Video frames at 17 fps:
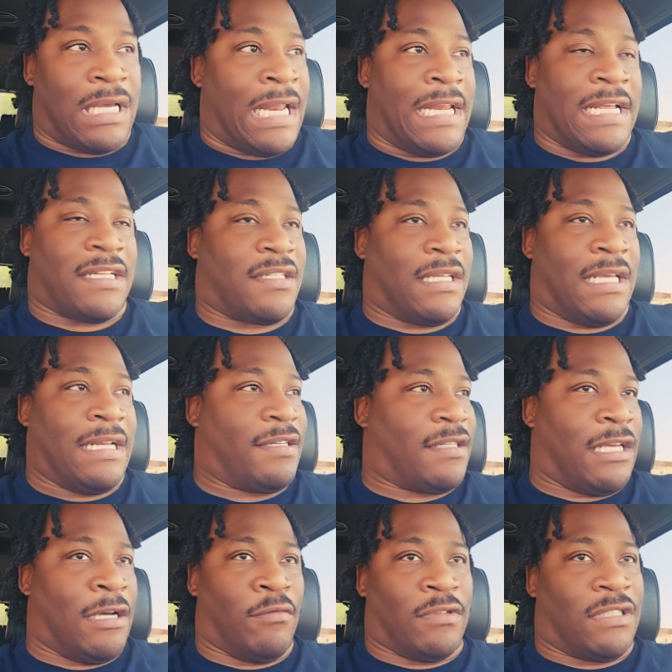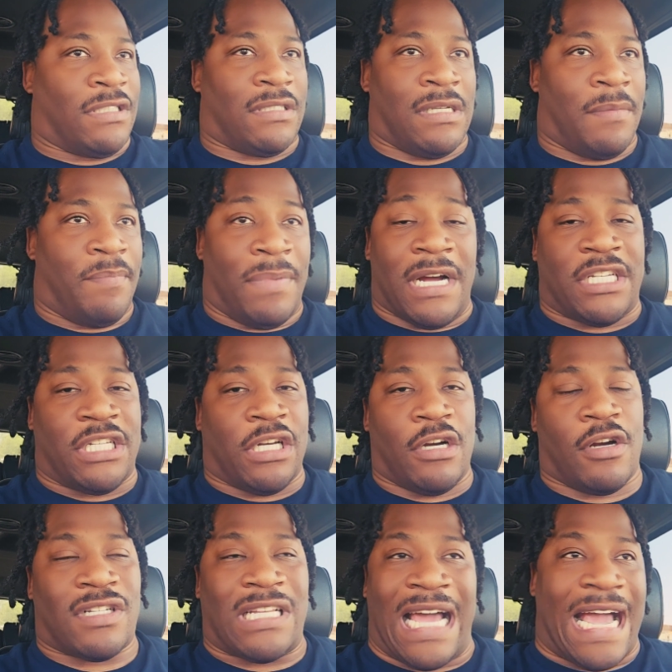and it's it's it was a bunch of
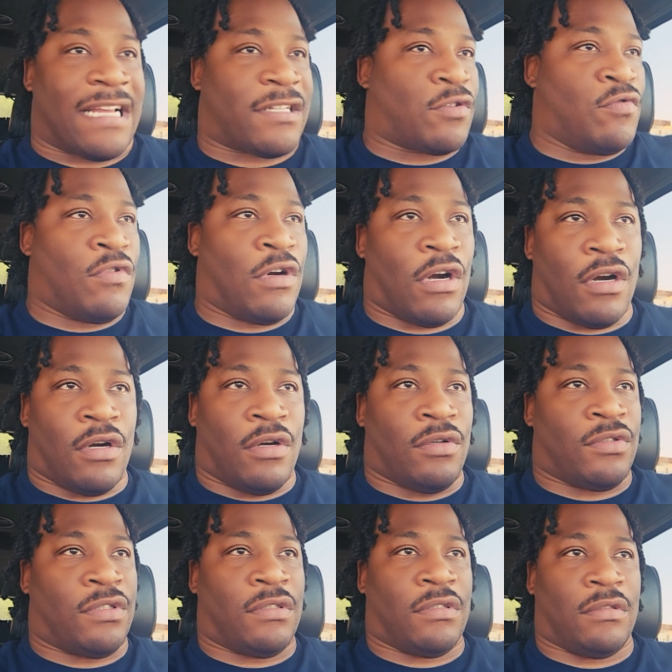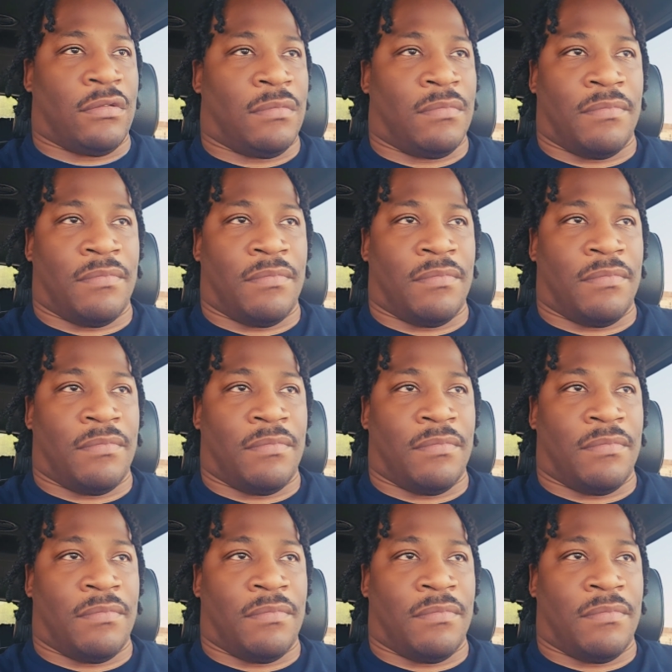girls, high school girls,